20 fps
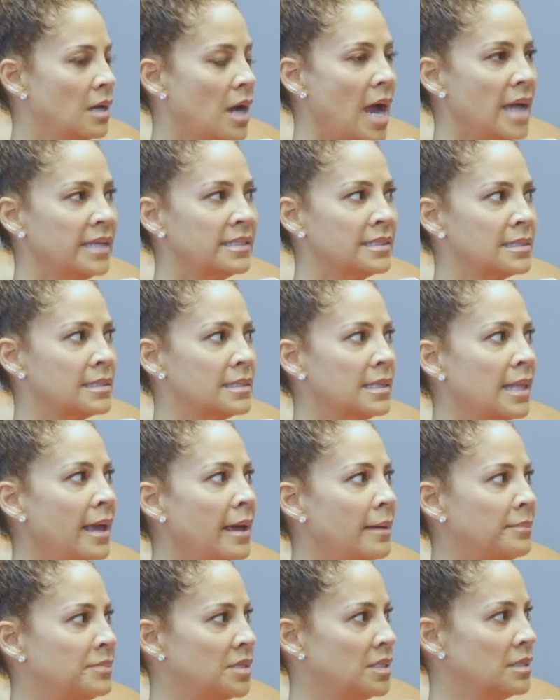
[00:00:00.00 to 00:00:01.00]
I
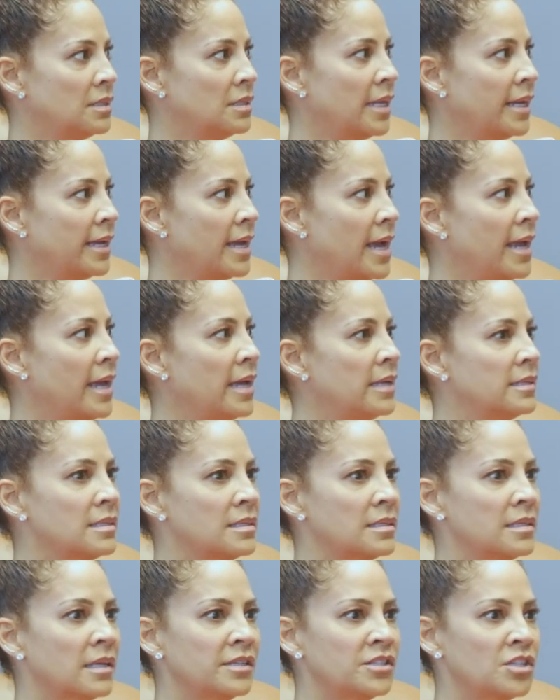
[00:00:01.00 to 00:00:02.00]
slept. Like yeah. I had
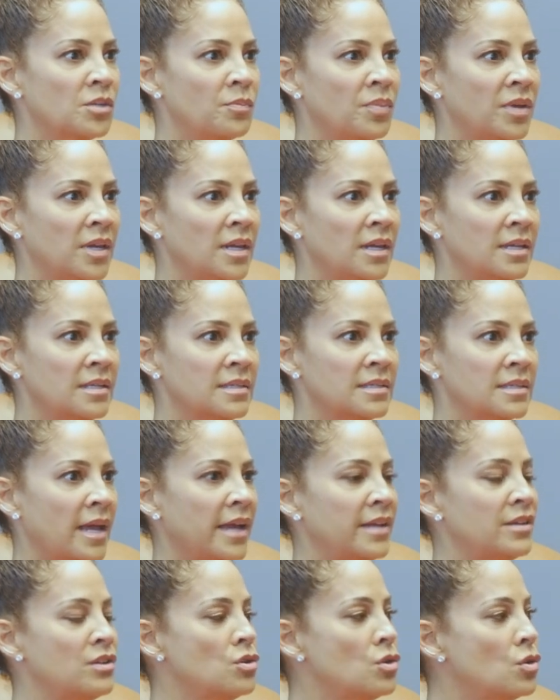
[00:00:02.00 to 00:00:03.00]
such a peace.
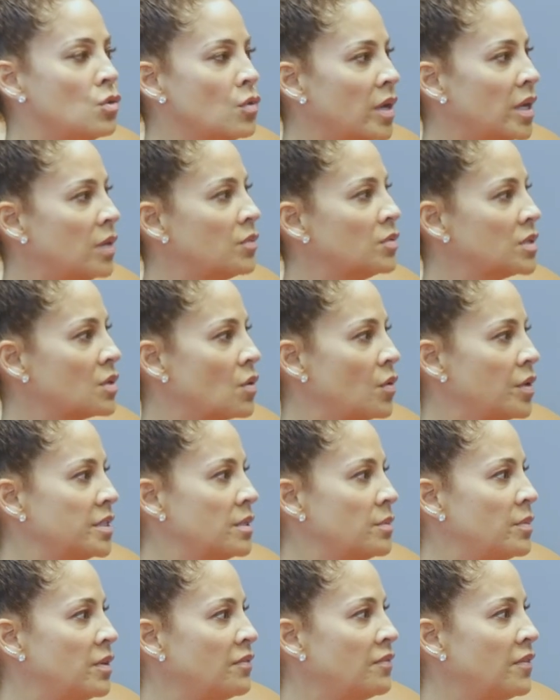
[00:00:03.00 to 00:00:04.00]
I knew he was going
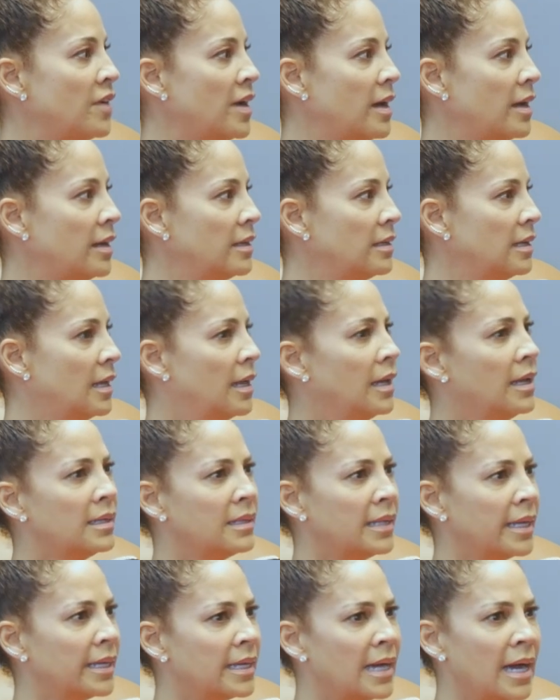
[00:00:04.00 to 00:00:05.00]
to be fine. Yeah.
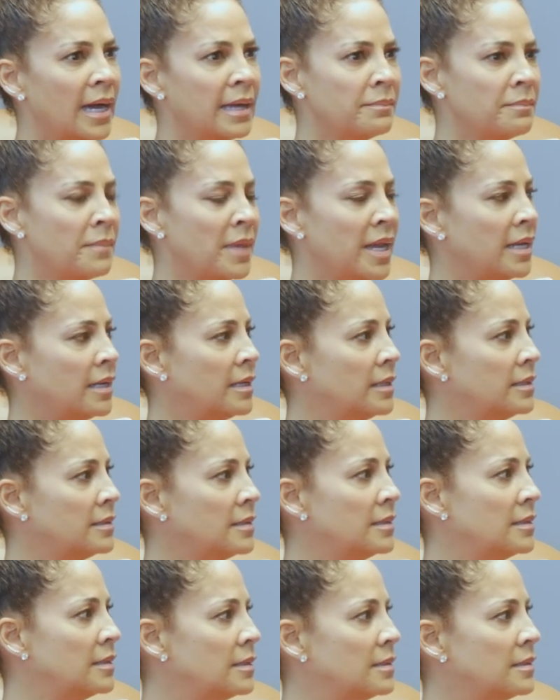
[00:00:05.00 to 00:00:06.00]
Like God made
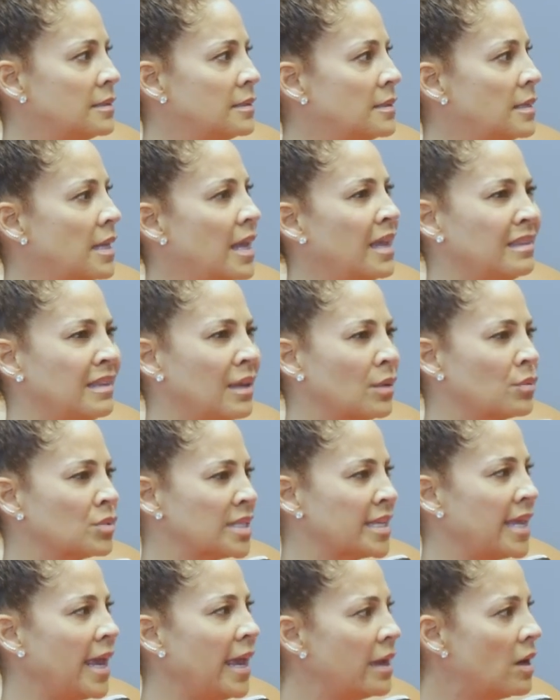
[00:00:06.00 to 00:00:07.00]
it and there
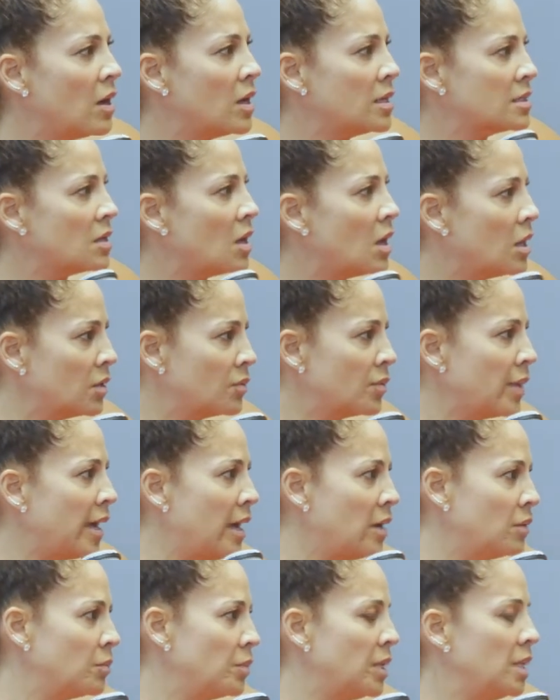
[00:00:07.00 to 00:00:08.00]
was chaos all
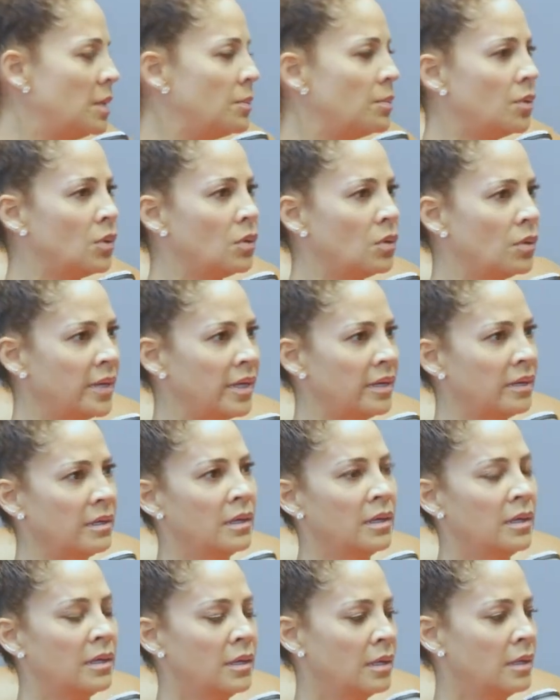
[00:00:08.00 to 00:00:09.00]
around, people and
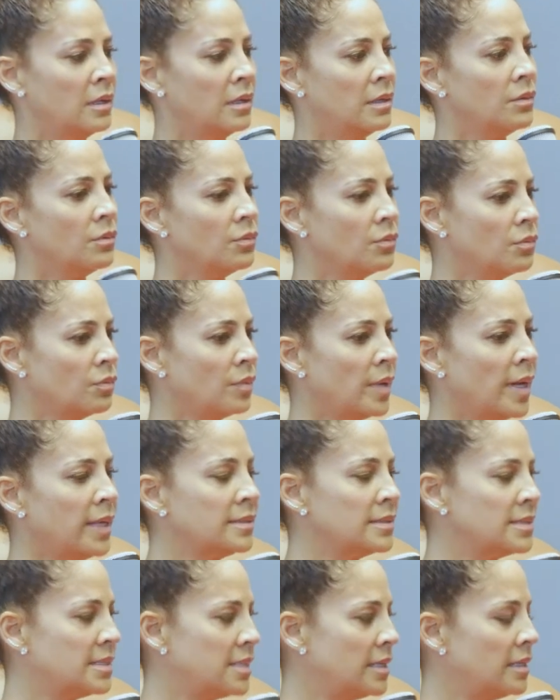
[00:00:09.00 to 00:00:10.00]

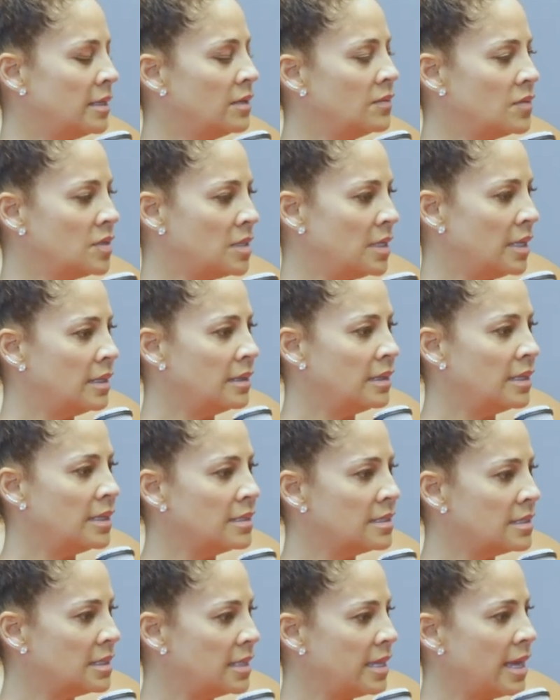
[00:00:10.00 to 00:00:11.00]
relatives and
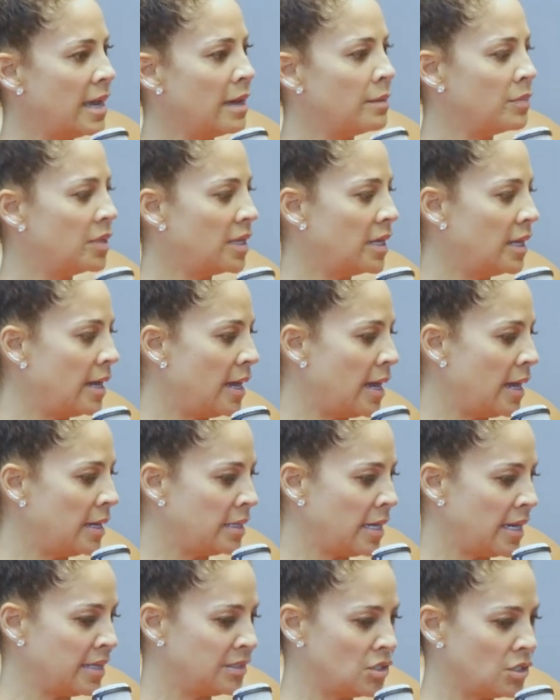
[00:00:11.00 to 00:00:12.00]
this and that, but
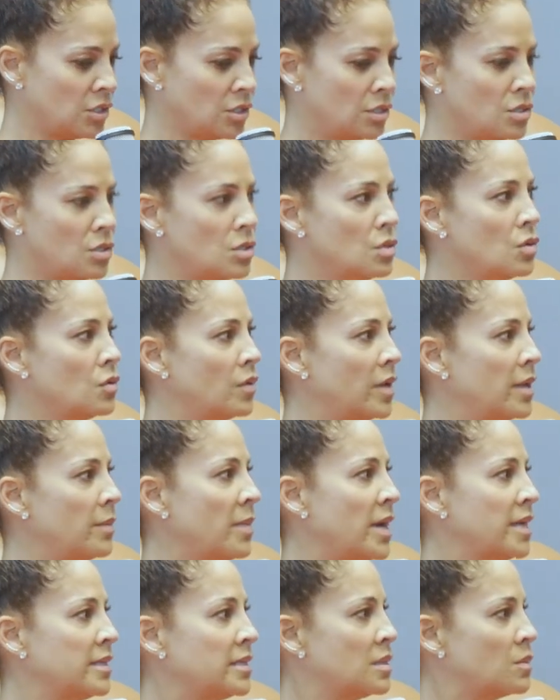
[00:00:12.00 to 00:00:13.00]
I, I just knew in
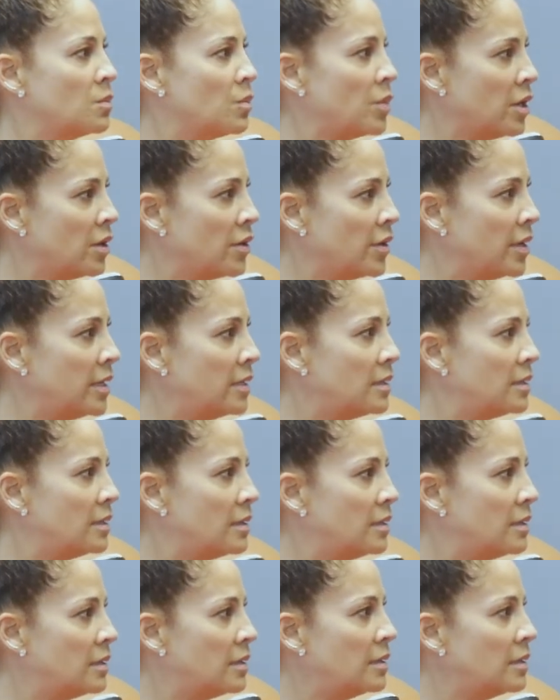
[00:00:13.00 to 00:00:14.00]
my spirit
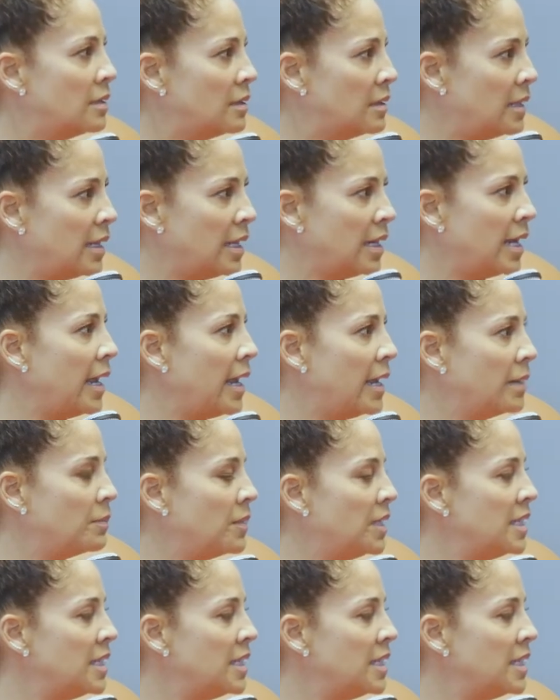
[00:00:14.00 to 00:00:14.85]
th- that I had